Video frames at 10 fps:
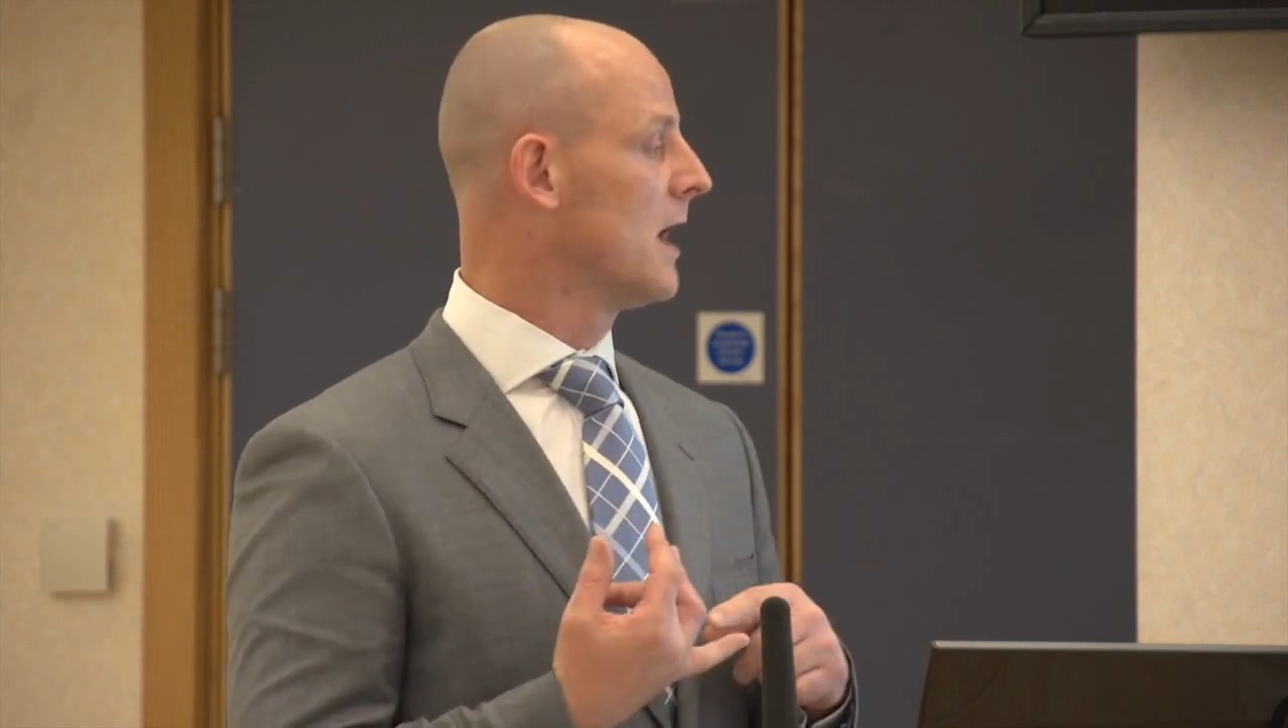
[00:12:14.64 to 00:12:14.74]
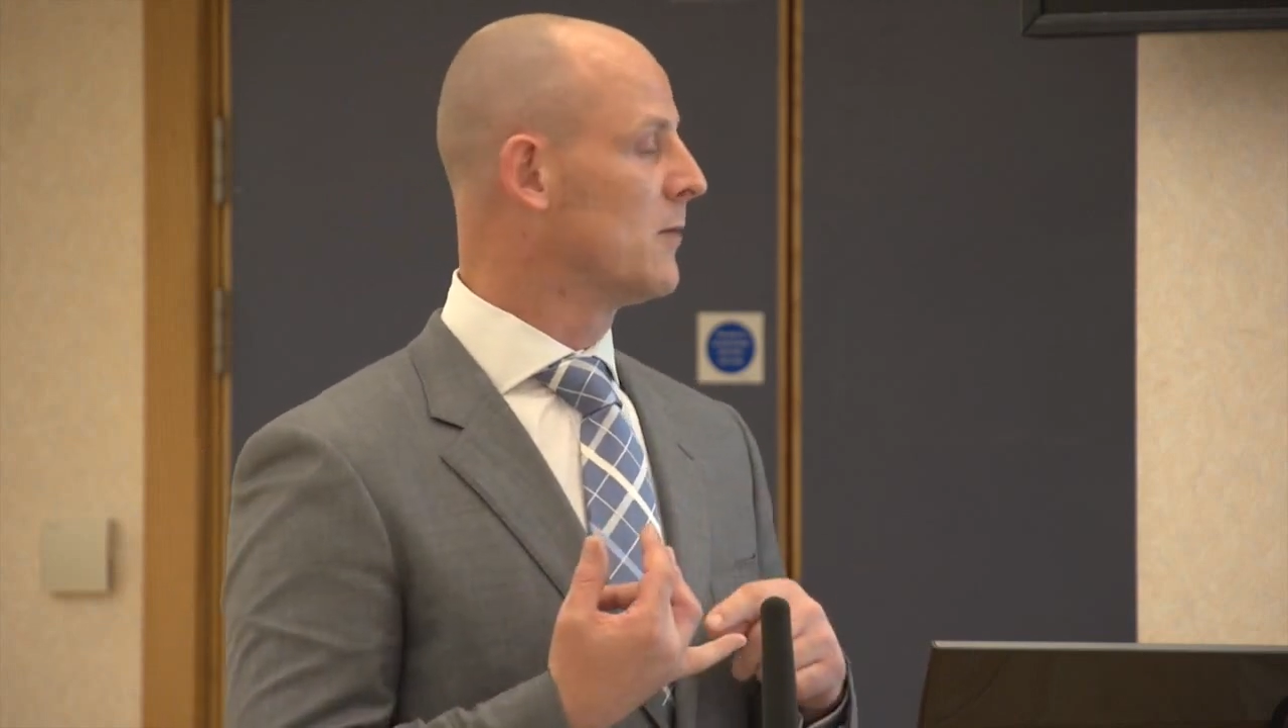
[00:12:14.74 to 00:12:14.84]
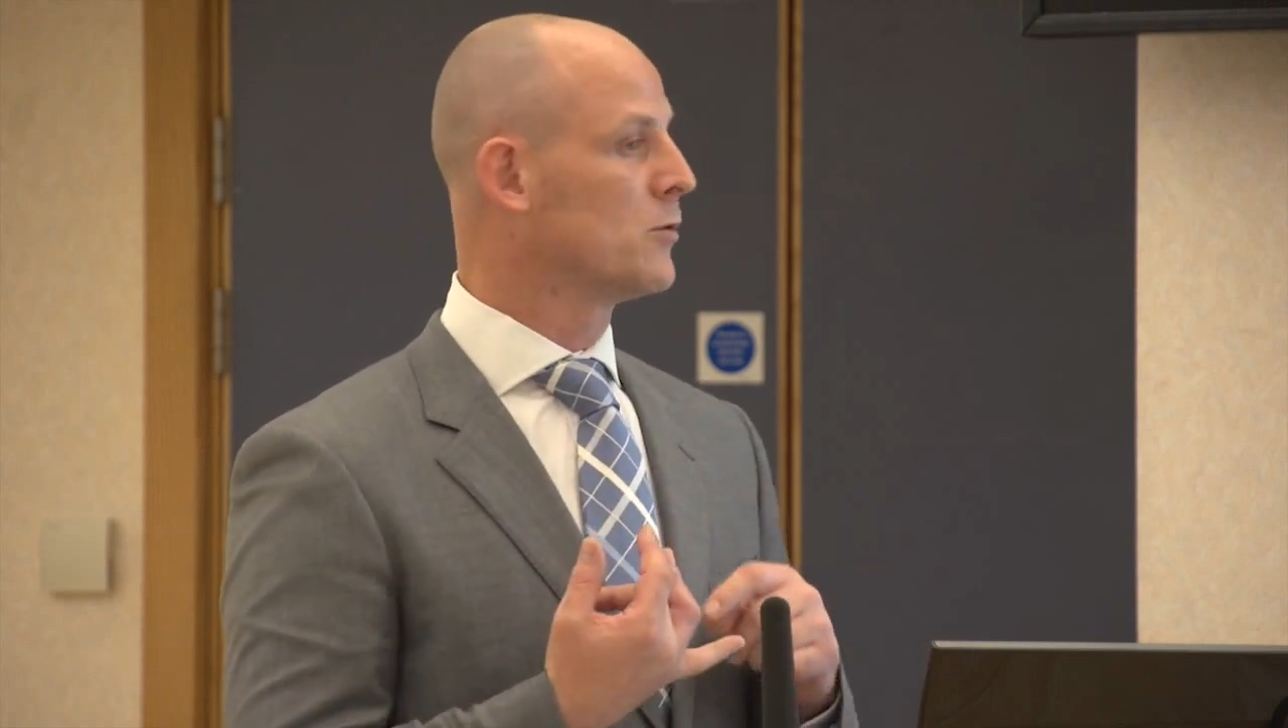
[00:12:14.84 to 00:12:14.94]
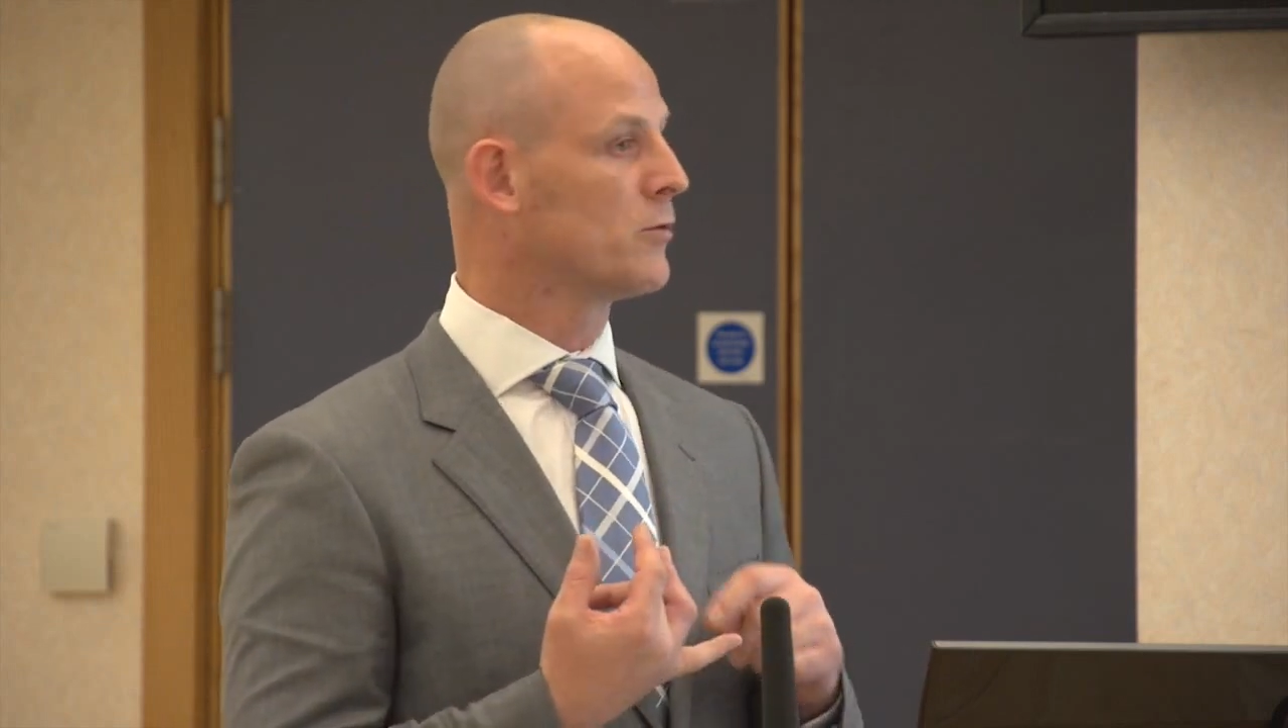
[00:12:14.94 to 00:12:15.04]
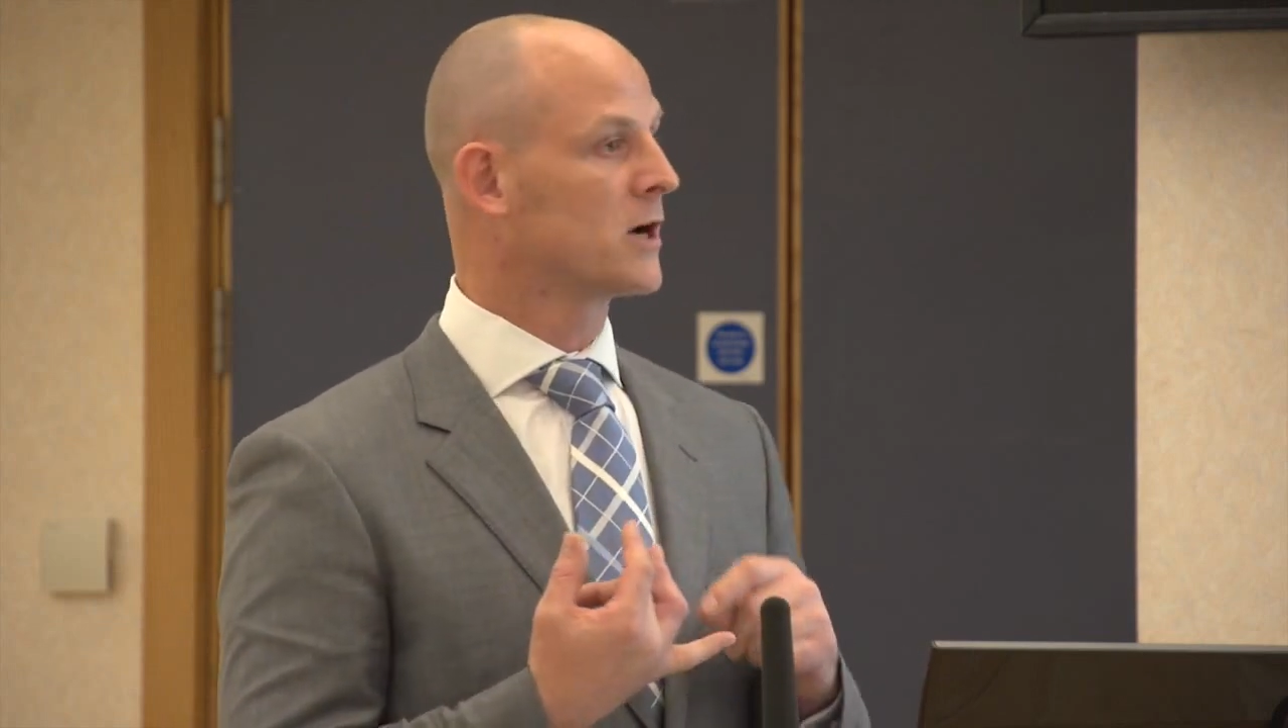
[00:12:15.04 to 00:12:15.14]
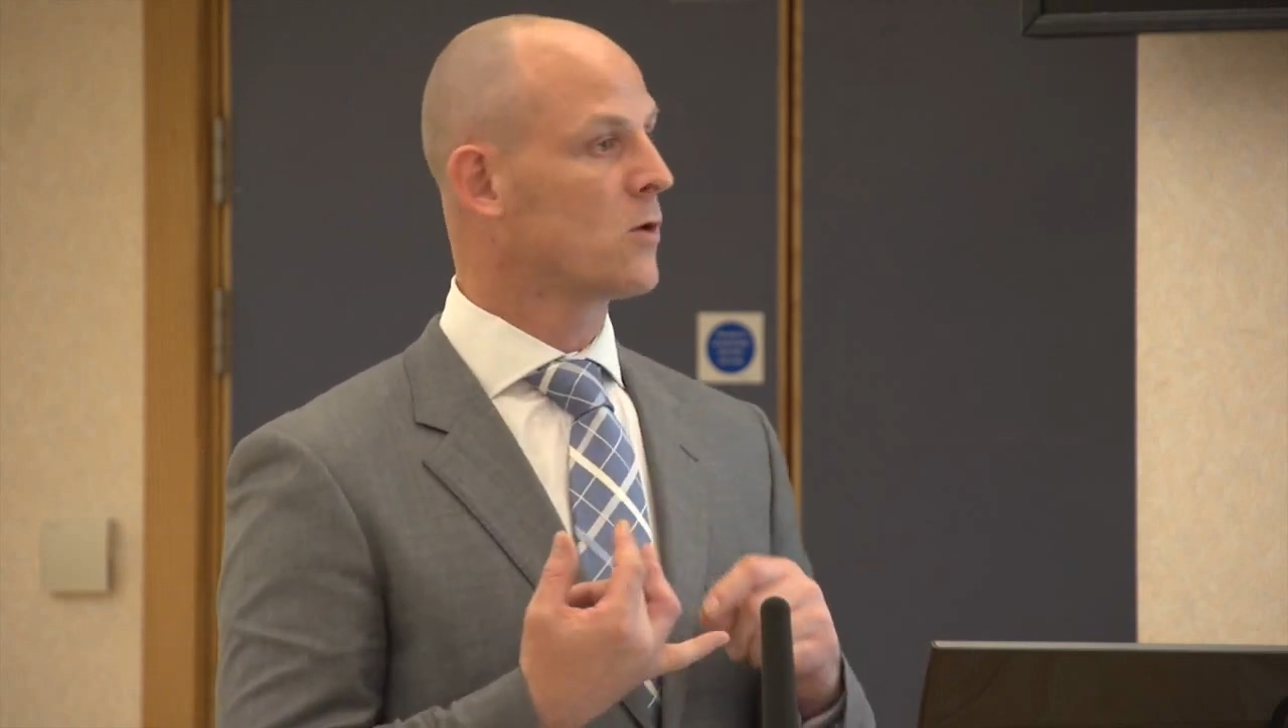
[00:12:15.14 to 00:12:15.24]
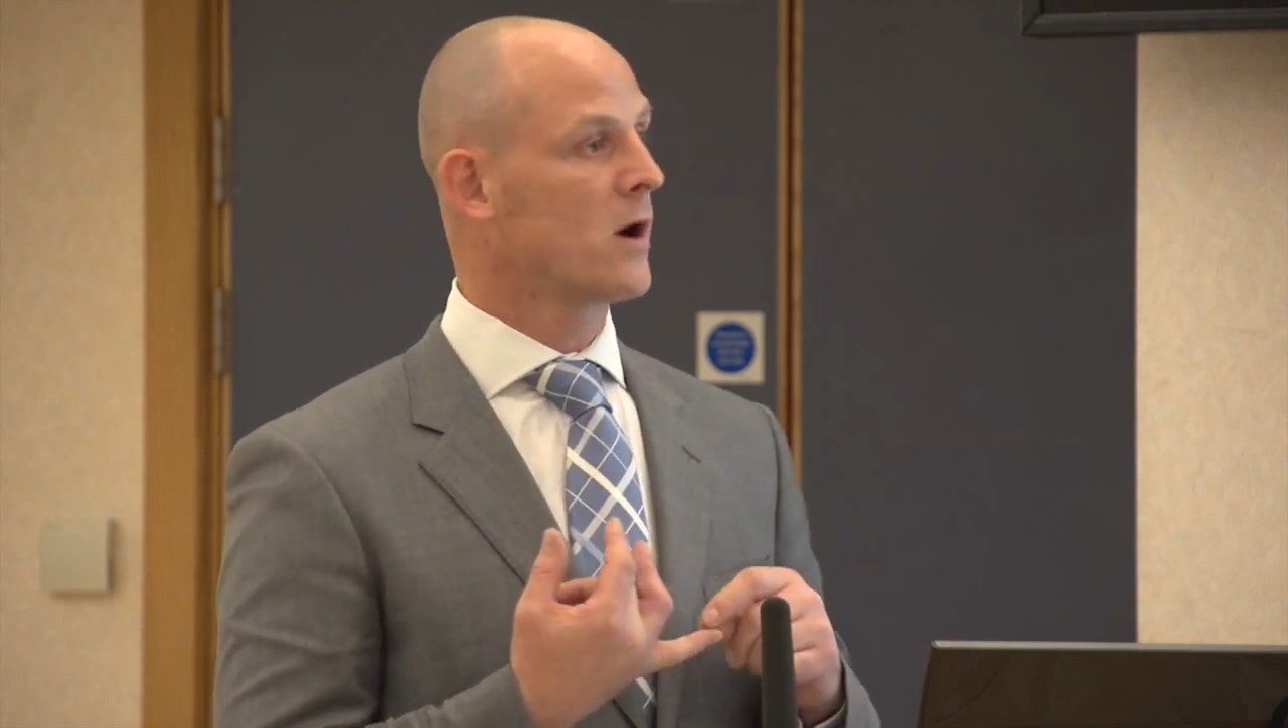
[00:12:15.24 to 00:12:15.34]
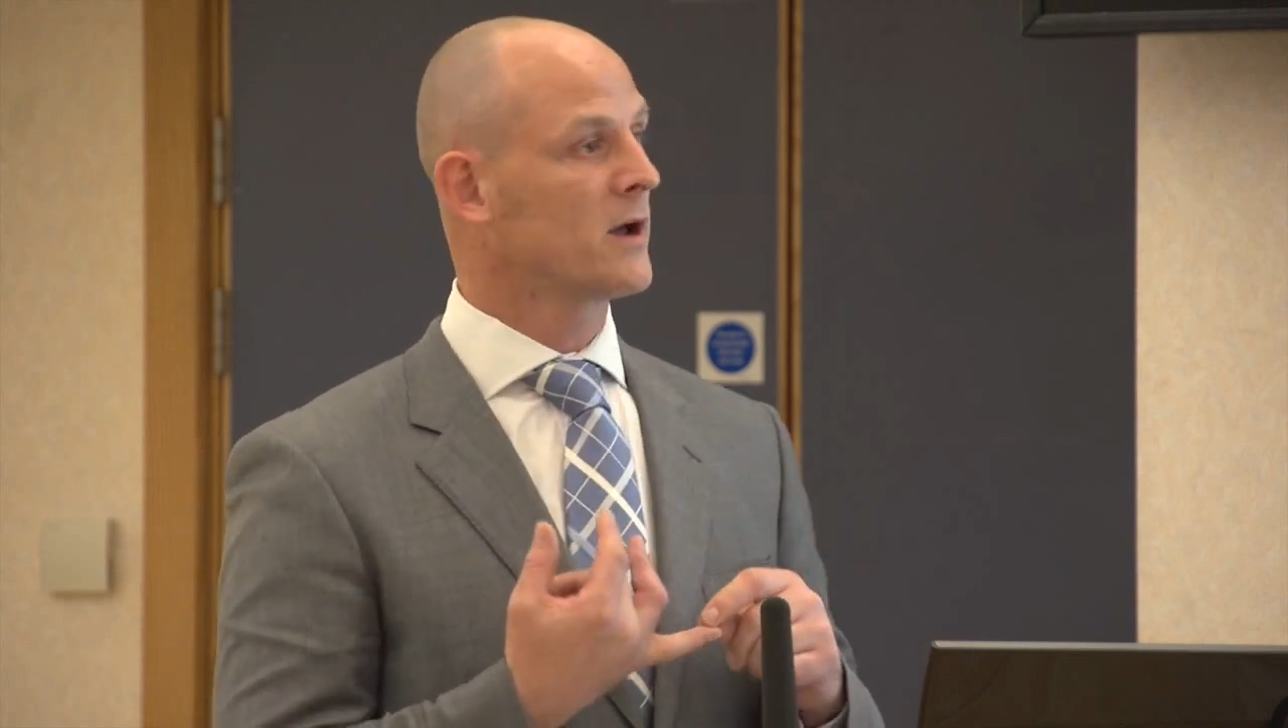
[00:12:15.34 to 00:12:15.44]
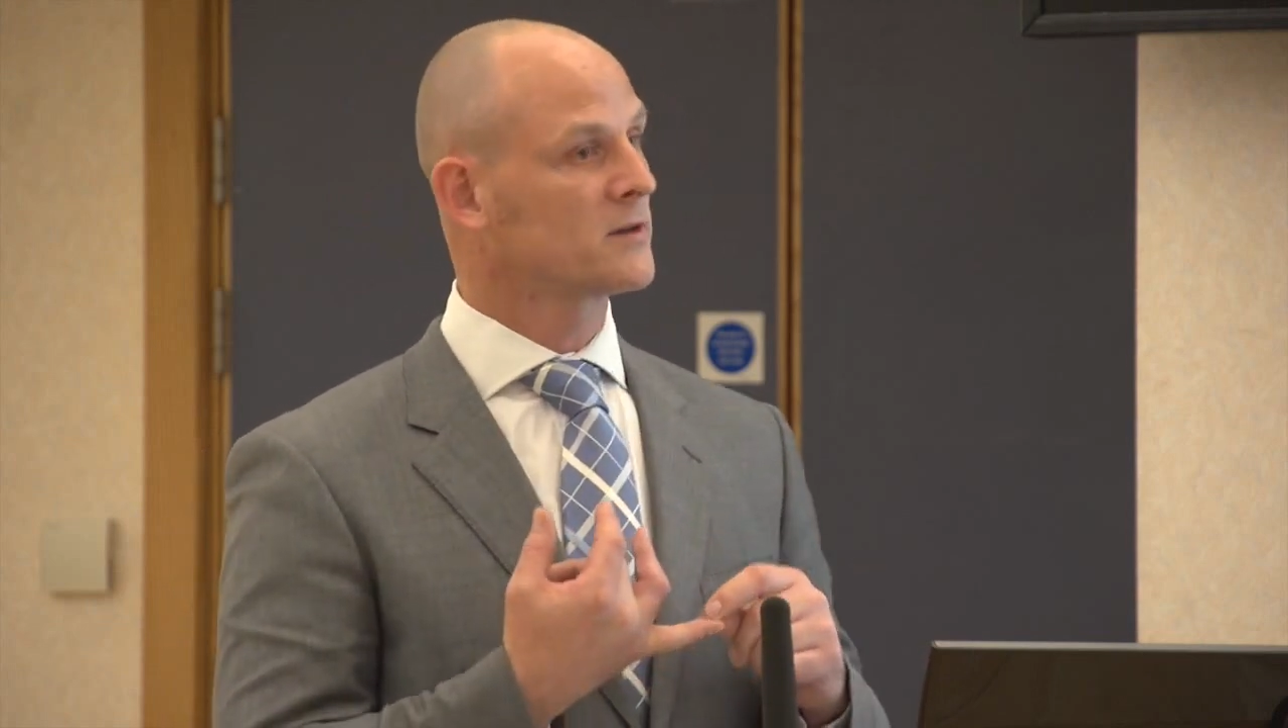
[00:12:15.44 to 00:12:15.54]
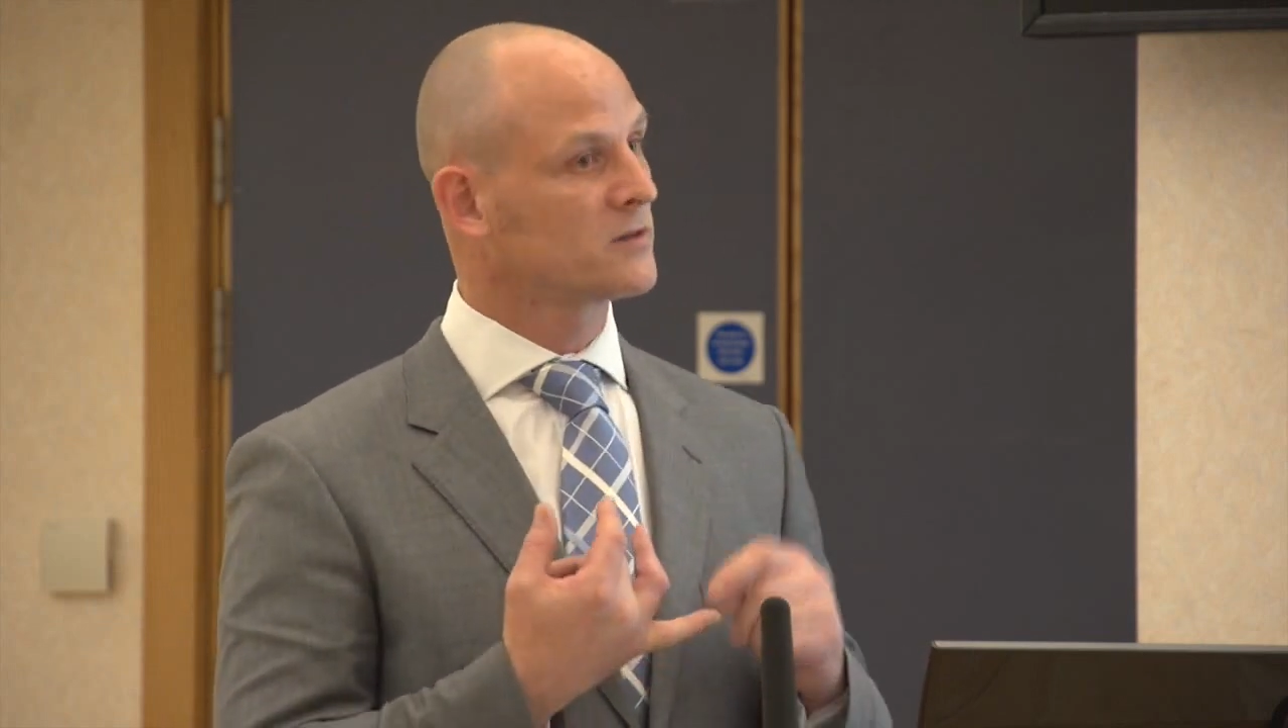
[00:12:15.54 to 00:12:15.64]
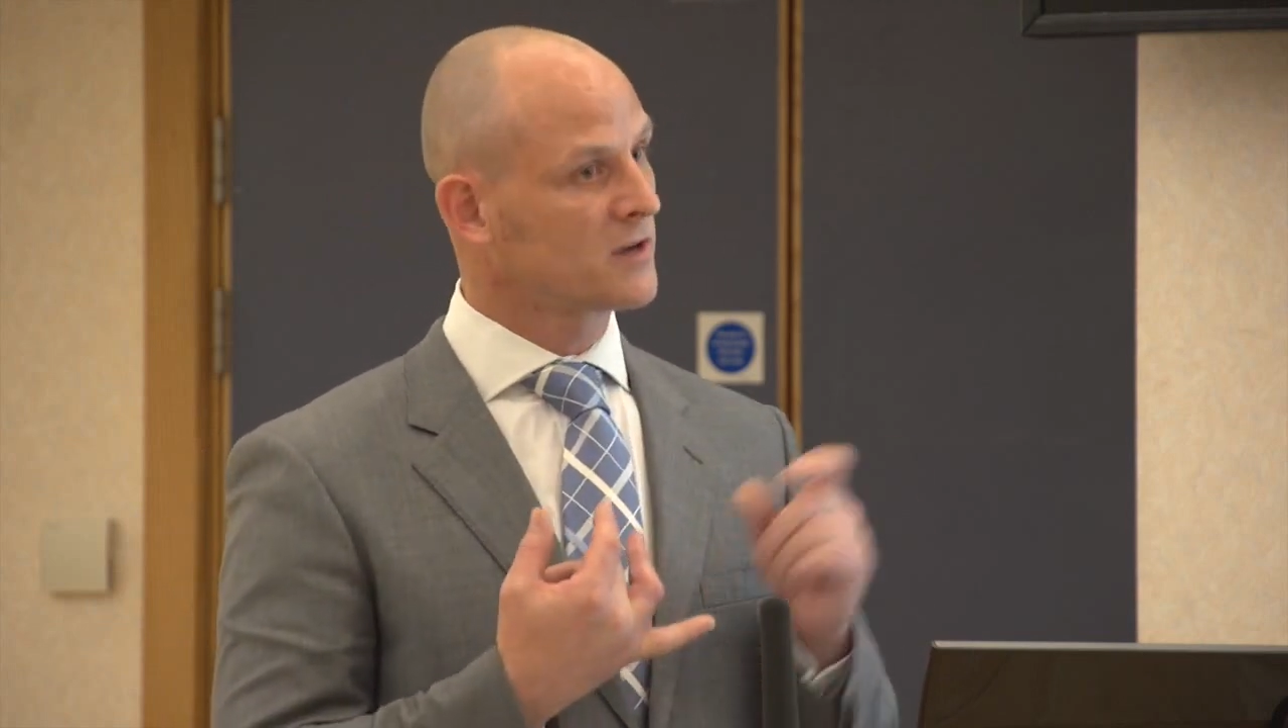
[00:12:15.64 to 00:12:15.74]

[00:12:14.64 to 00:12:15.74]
and will require